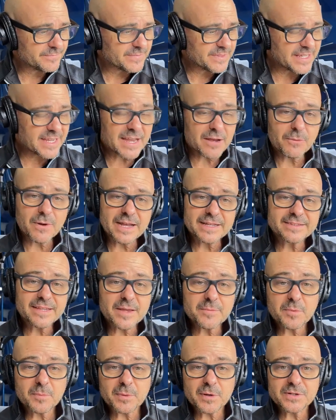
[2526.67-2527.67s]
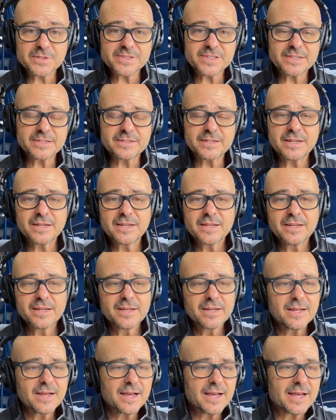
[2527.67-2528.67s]
DIY type of person,
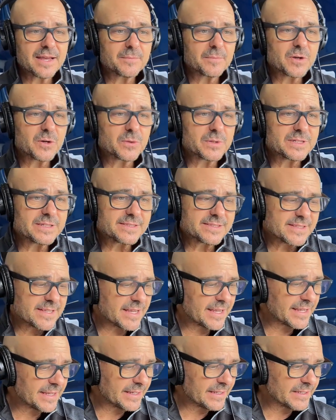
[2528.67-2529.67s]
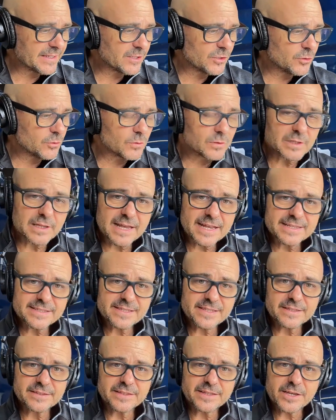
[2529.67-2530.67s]
I'm going to say
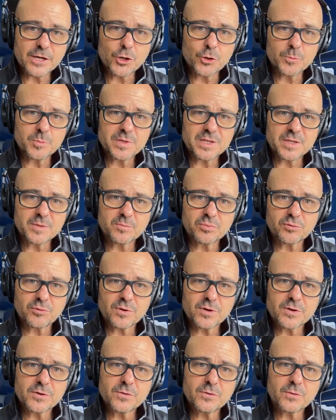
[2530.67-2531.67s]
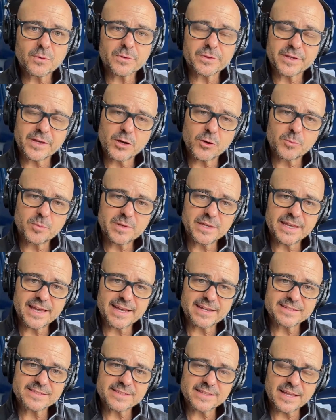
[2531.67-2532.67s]
utilizing the OP Pro or the
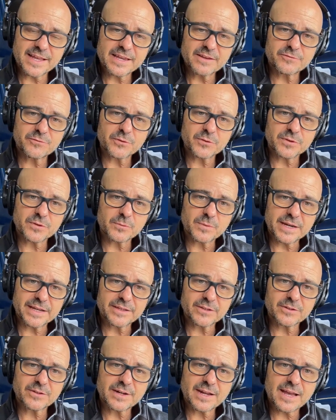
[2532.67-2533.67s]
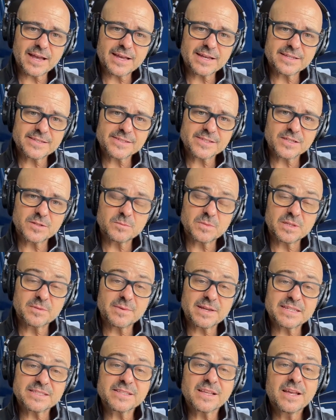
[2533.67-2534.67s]
OPX Lite for the regular guy is going to be the
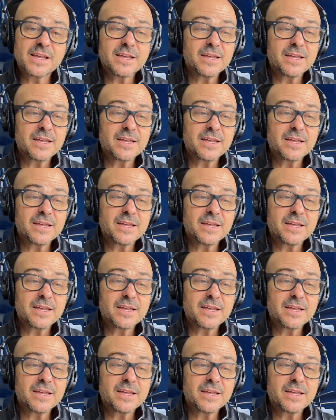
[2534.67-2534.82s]
best.